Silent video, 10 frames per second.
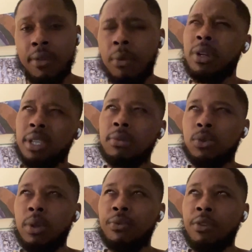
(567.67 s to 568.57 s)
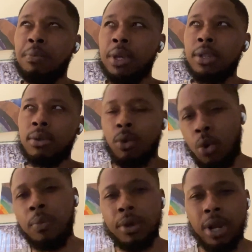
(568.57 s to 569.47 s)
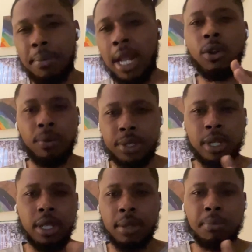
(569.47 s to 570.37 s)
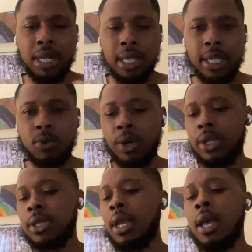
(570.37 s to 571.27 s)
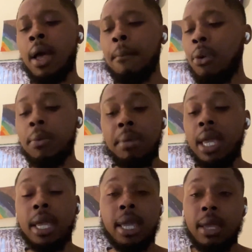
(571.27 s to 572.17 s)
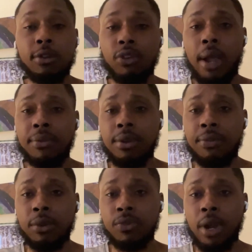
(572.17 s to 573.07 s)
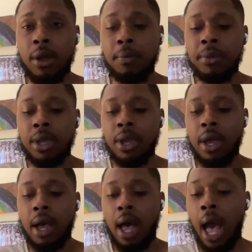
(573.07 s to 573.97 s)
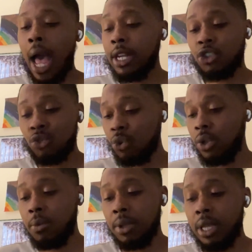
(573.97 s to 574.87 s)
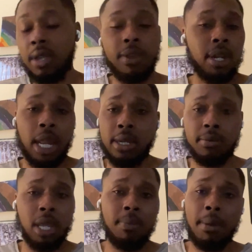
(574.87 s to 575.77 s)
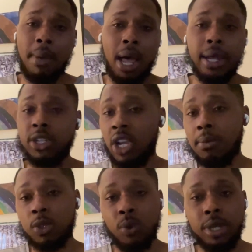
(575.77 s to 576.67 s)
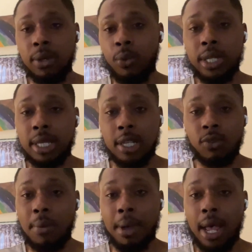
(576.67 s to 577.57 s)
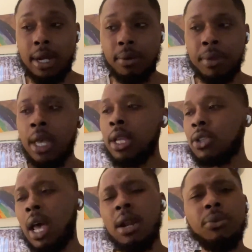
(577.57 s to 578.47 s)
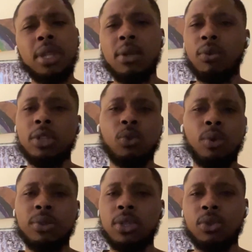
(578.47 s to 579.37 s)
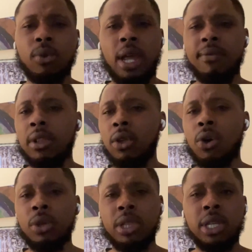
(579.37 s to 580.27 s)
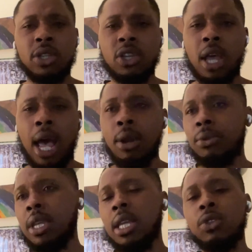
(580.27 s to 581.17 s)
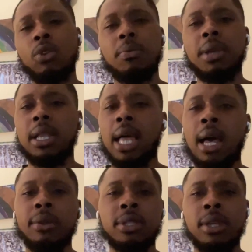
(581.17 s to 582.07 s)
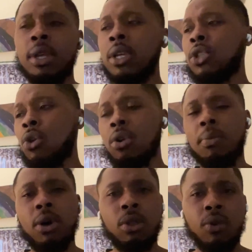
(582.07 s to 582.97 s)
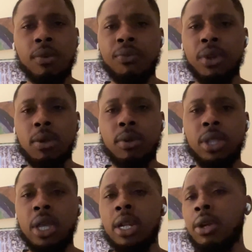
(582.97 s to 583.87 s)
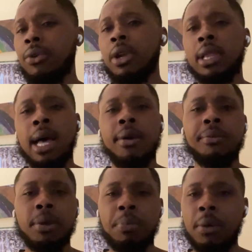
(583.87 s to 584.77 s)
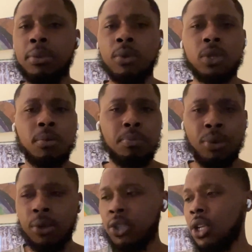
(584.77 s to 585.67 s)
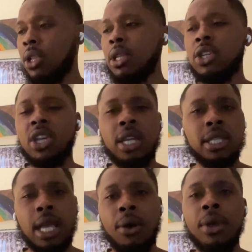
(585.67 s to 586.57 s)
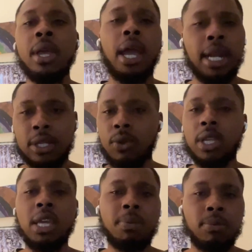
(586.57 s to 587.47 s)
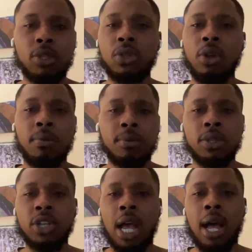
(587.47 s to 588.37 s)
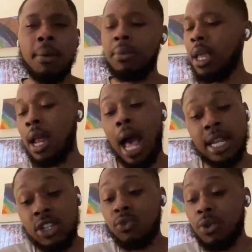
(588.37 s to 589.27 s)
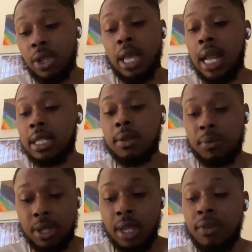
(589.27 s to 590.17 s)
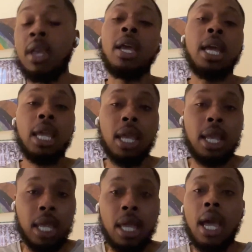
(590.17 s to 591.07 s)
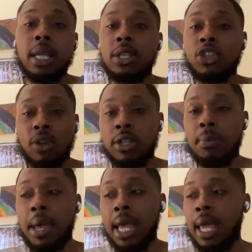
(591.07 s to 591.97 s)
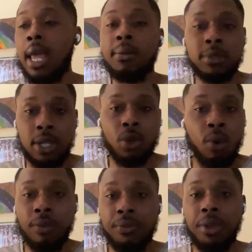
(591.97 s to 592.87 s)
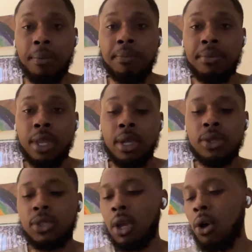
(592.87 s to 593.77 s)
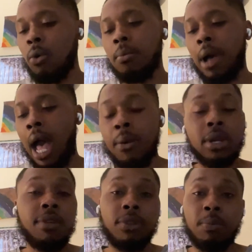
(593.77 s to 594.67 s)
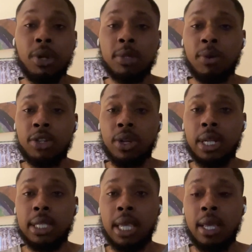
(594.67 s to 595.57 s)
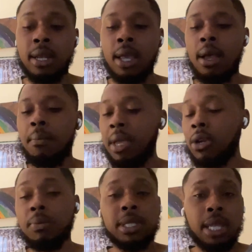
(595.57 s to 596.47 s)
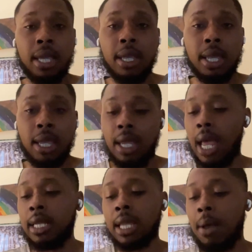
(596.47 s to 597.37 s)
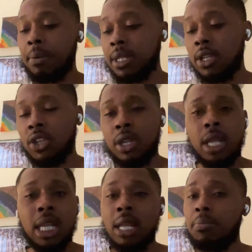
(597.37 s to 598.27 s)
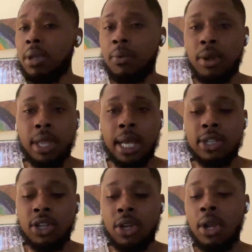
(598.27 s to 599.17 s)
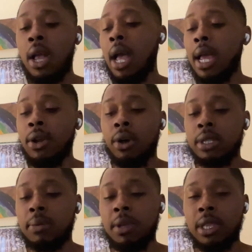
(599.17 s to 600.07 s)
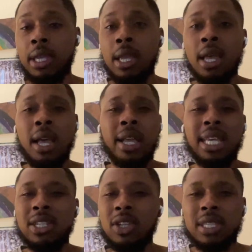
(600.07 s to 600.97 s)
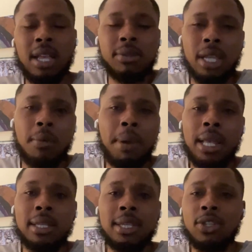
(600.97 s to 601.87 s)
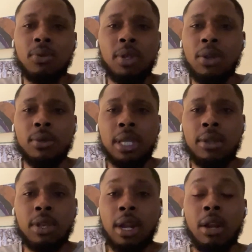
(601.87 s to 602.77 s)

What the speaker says: I want to say it was 24th pick. Don't quote me on that, but I know it was in the mid to late 20s. Point being, he was drafted in the first round. I truly believe, and keep in mind, Jameis Winston is right behind him. So I don't think Russell Wilson's going to have a long leash. I don't think he's going to be allowed to turn the ball over frequently, and they're going to allow him to pump those bullshit cliches out, and that's going to keep him the starting job. I just really honestly believe he has a stretch of bad games. It's over for him. So I would definitely put his pressure at a 10. Make no mistake, he has competition. He didn't play well last year, and ultimately, he just sounds like a politician when he goes out there.